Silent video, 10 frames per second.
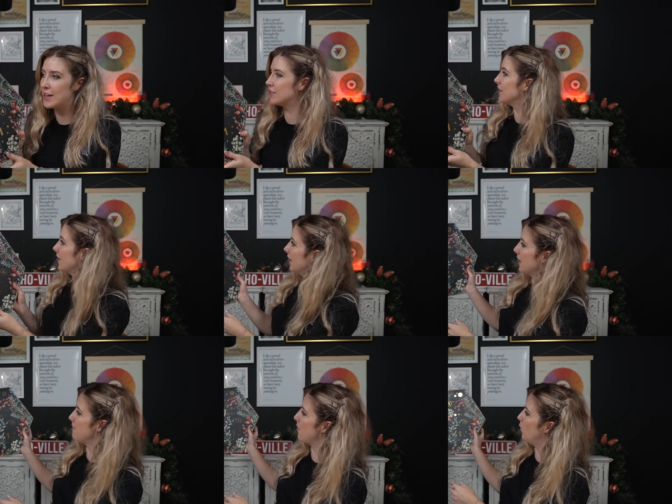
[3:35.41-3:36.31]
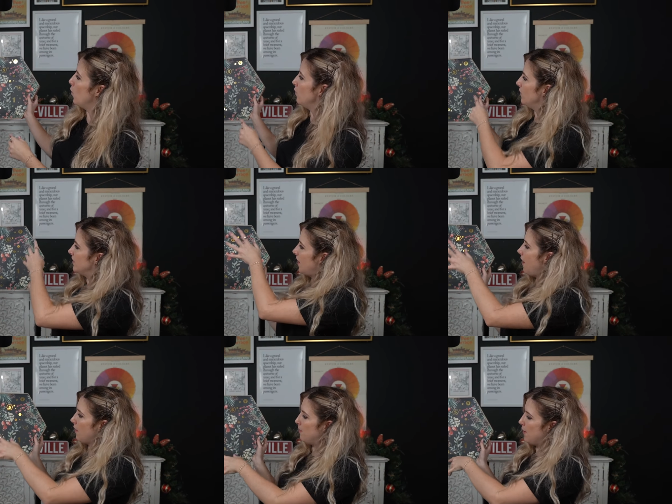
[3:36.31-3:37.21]
Actually kind of like my wall, the
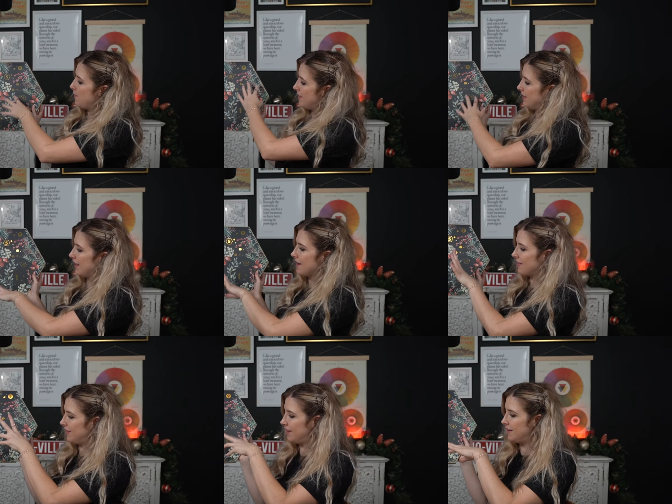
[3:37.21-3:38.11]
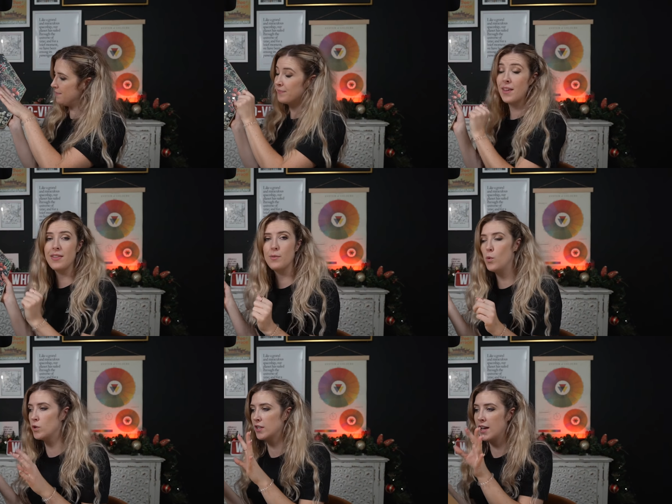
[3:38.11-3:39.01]
dark blue, and then like the, the
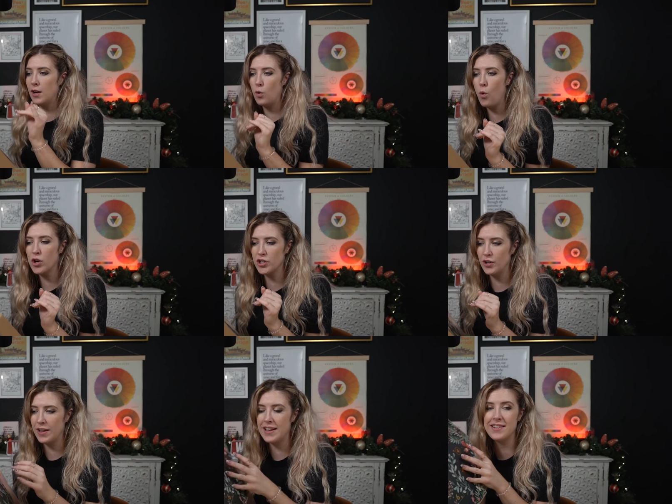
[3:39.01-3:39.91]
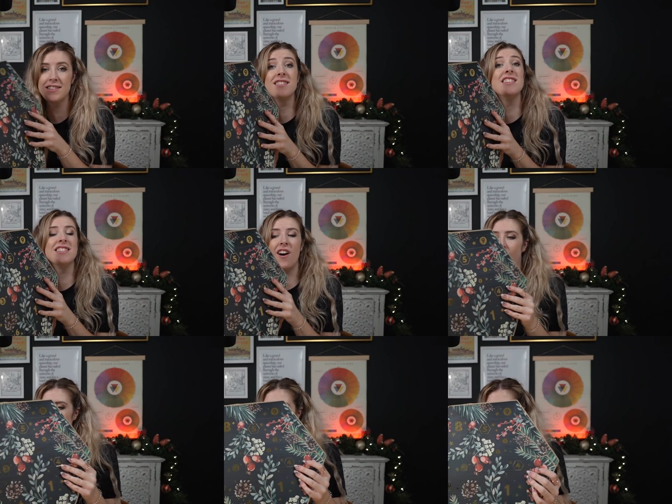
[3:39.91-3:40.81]
watercolor gouache looking
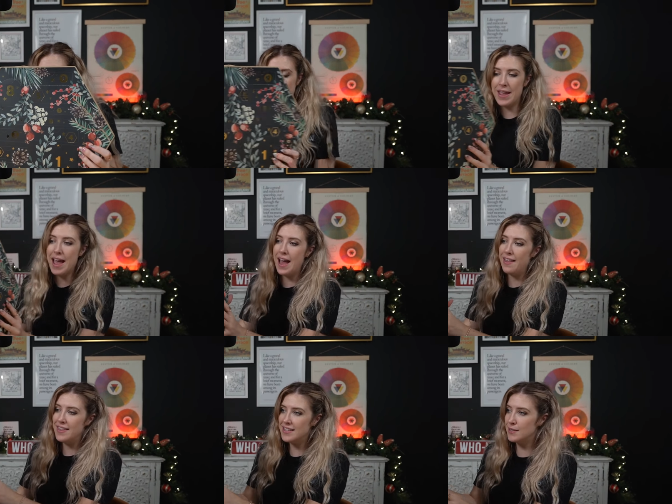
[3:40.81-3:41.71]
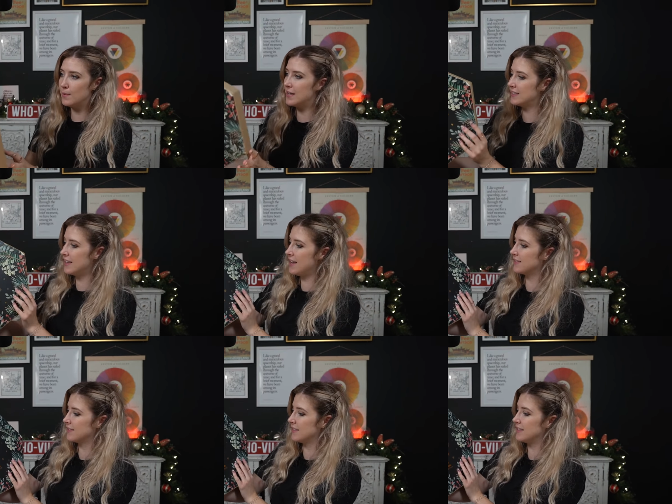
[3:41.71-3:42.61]
design. Uh, but yeah, this is what it says.